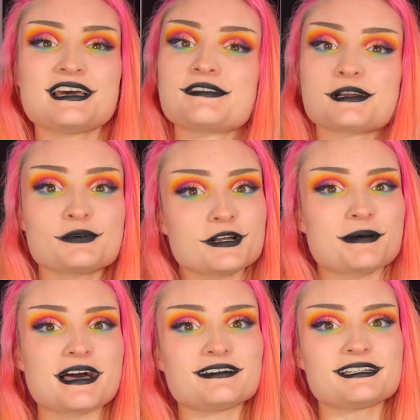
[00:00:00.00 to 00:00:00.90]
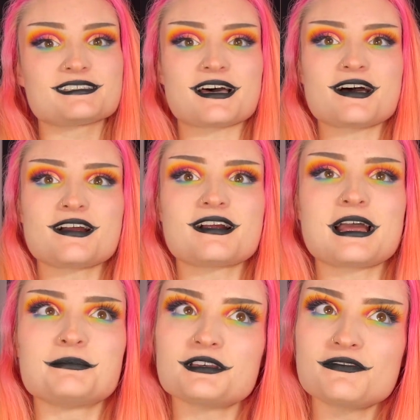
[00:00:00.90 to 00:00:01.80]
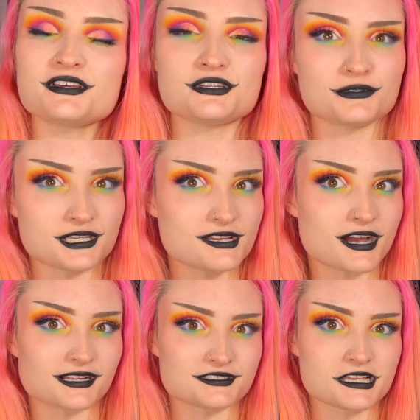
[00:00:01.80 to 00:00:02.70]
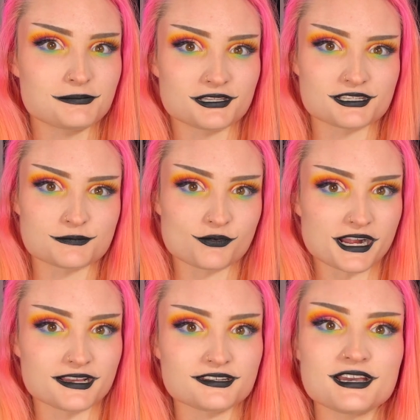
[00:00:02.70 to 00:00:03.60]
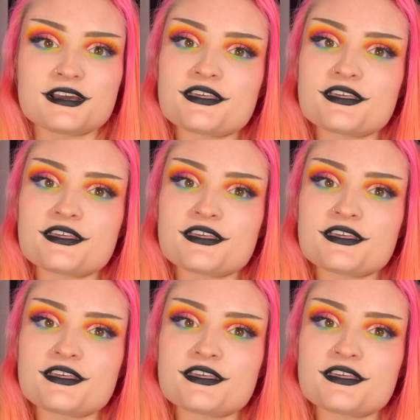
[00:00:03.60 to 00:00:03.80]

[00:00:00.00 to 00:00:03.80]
Their book palettes are, I believe, a unique concept to this brand.